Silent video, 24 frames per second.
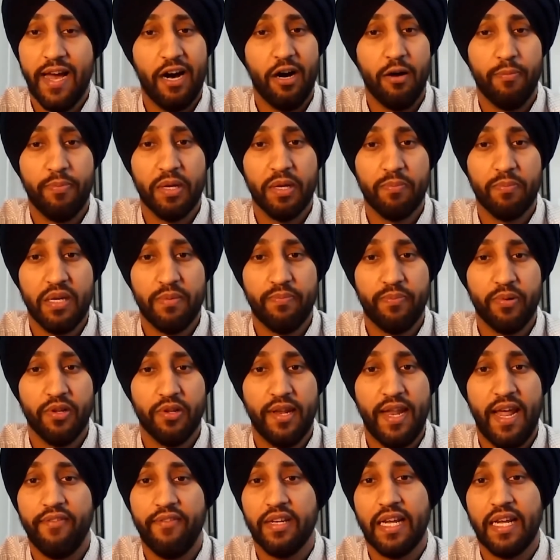helping people
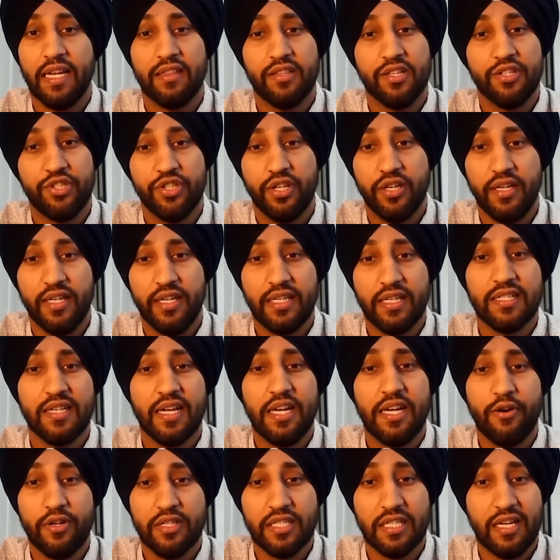navigate the journey, because I
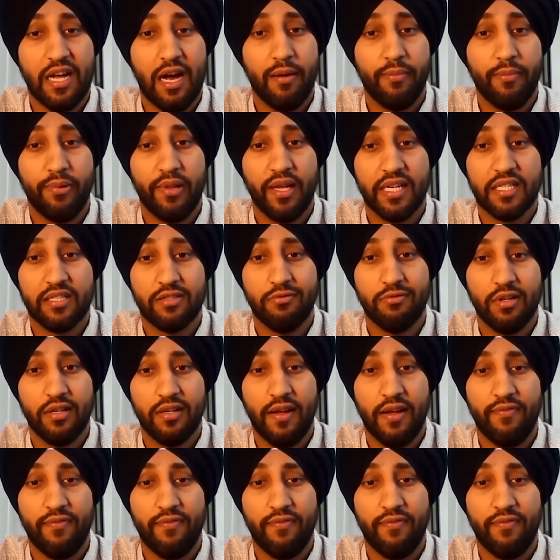know it's a complex one.